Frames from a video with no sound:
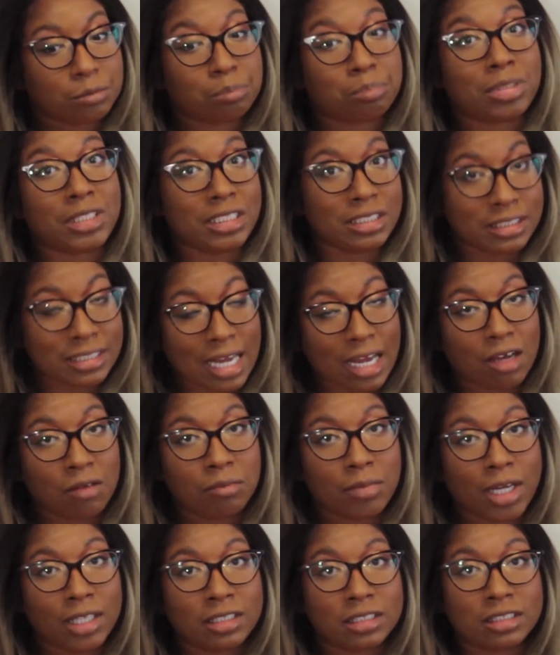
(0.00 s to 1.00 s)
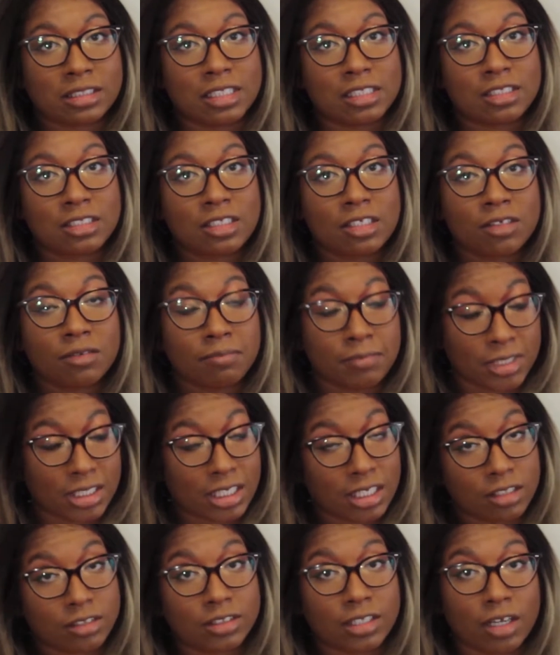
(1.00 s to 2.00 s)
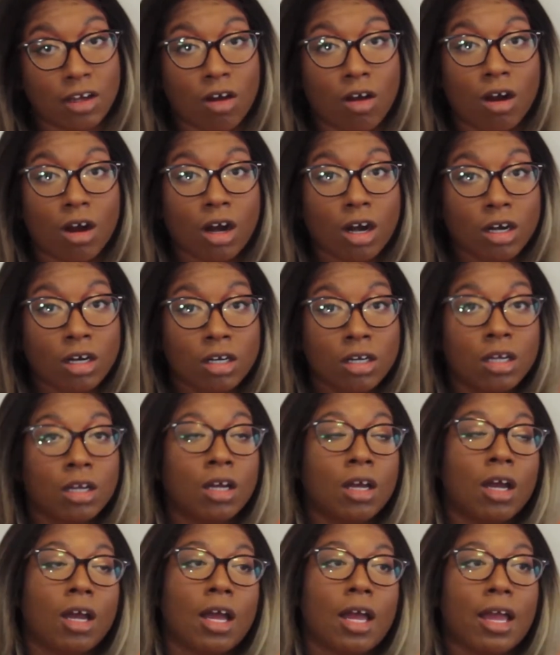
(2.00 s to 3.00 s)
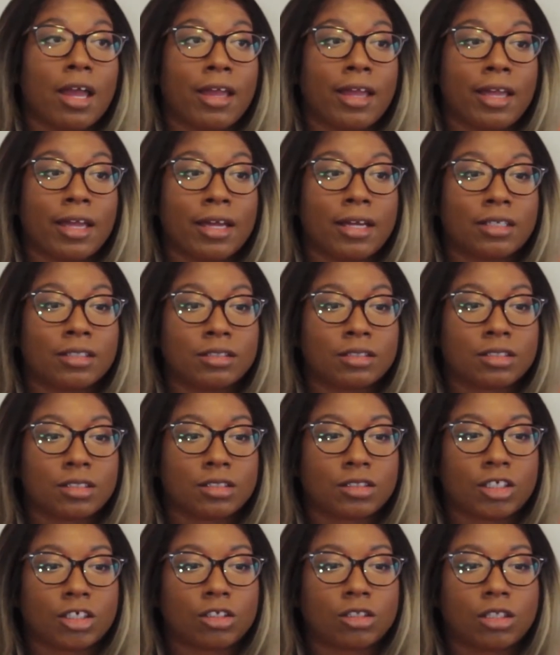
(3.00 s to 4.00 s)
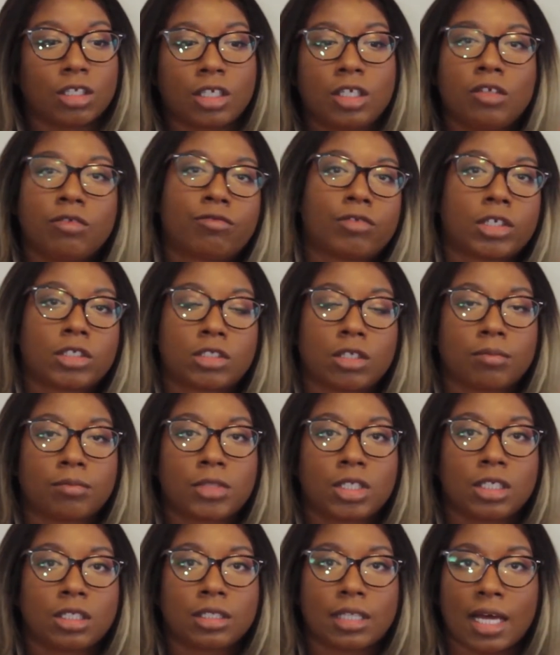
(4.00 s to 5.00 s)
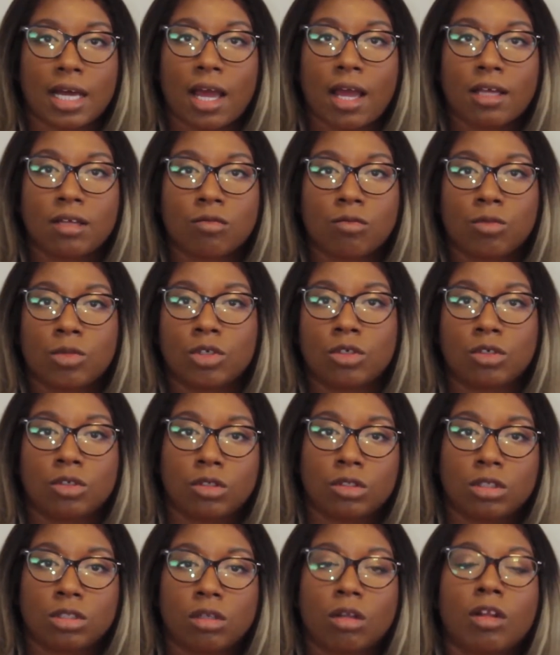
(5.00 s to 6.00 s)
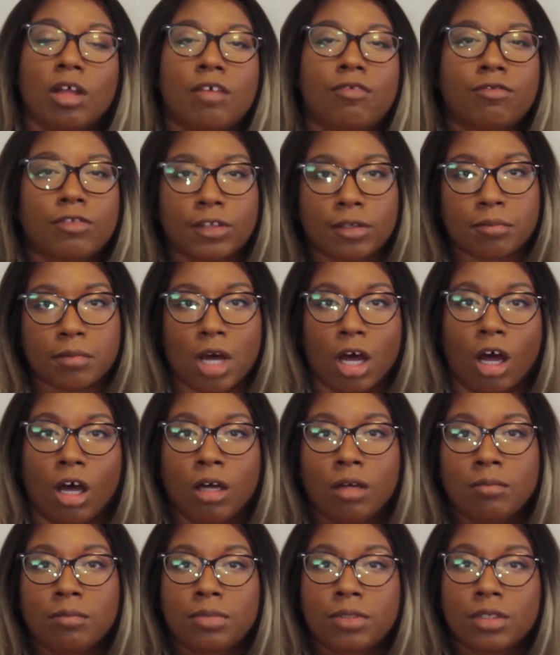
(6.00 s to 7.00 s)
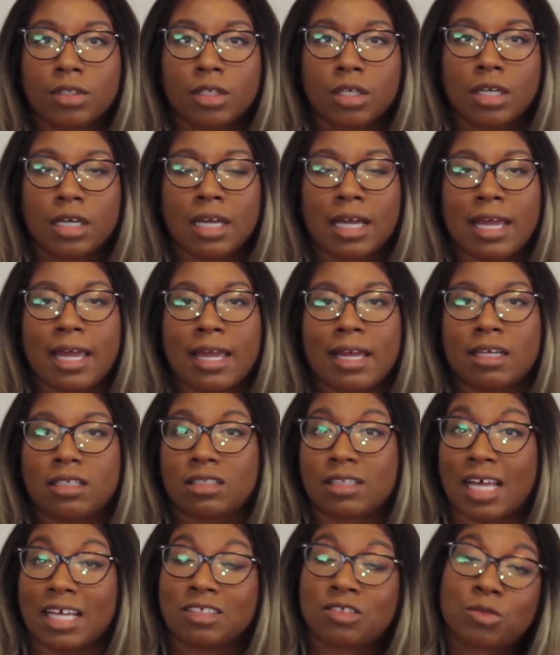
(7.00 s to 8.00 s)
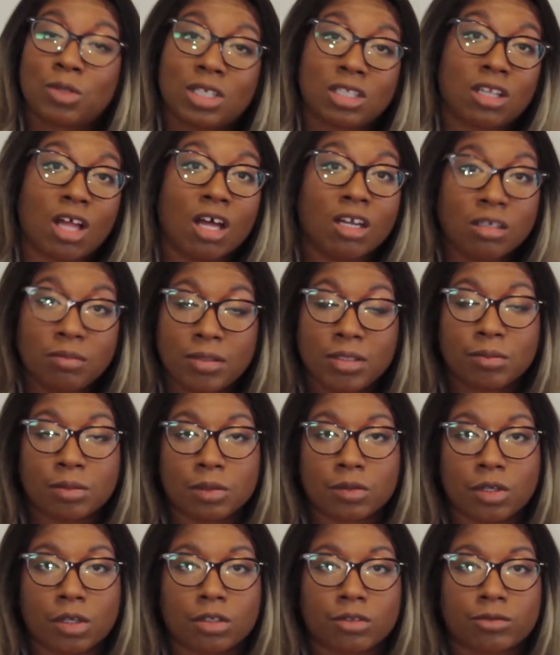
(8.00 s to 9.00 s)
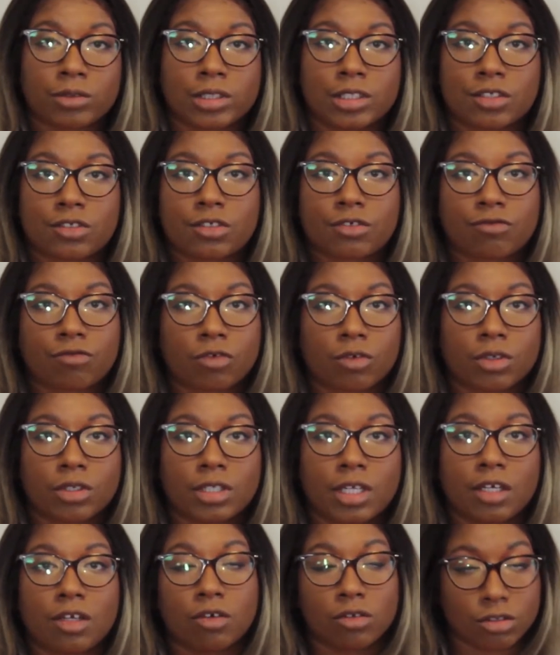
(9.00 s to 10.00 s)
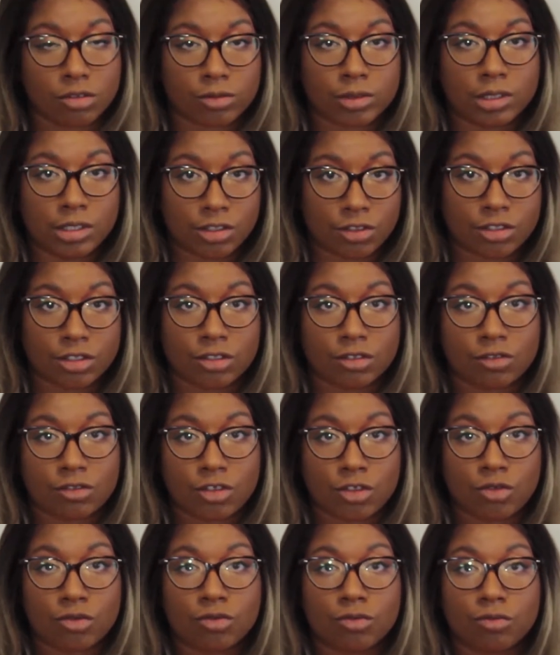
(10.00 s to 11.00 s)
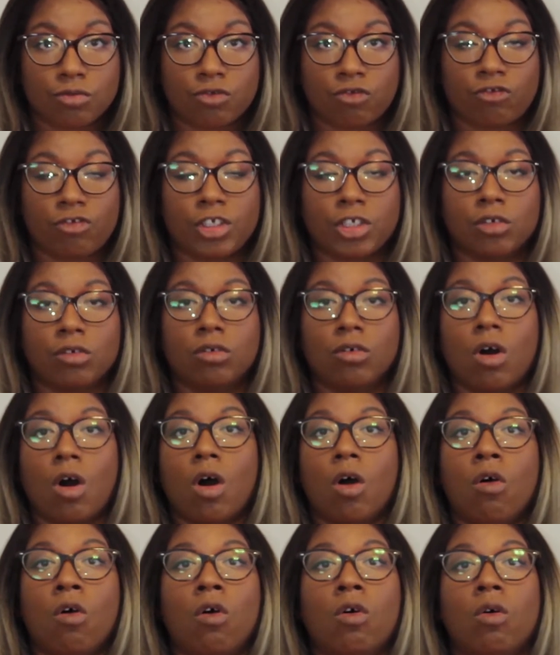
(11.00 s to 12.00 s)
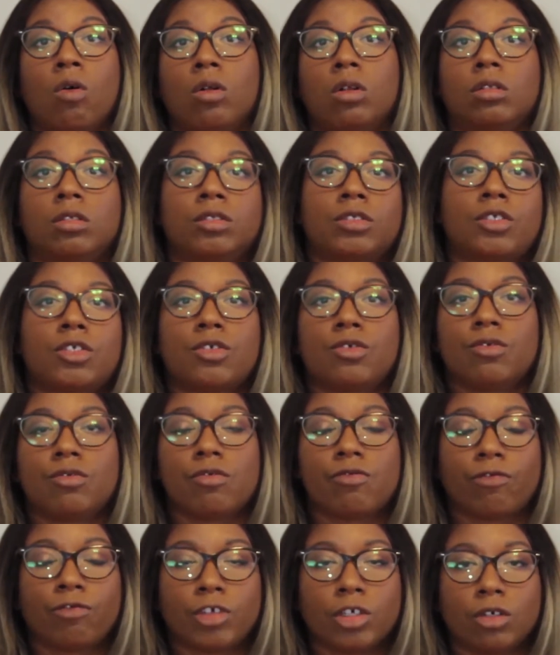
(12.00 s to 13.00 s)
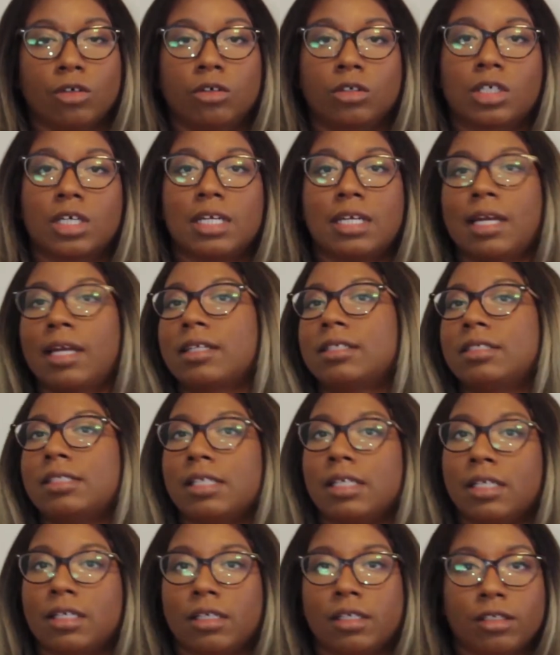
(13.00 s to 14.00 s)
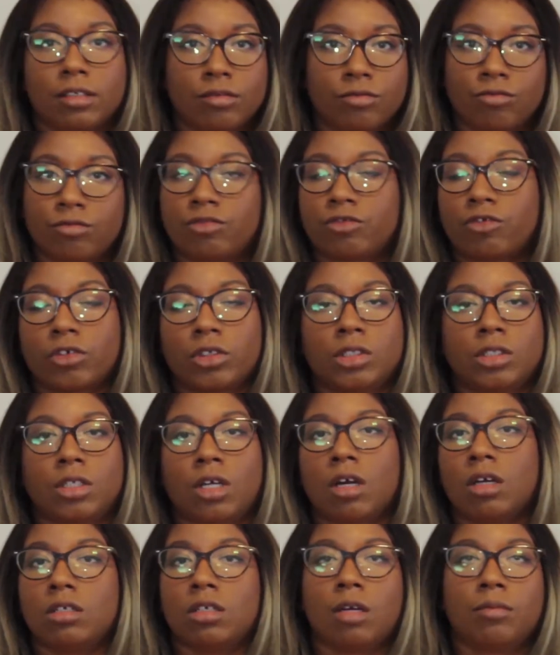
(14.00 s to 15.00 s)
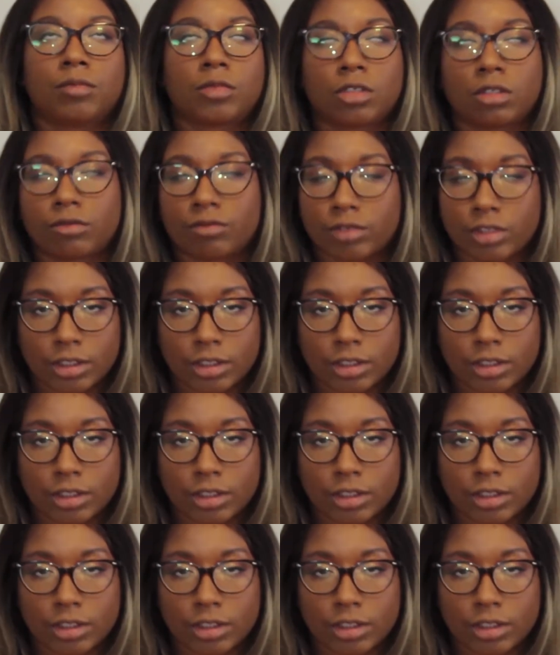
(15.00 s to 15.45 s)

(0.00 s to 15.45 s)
beat down by the system because they are, and they're looking for something that will lift them up. And that's what a lot of people go to religion for. They go to religion to feel whole, to feel connected for a number of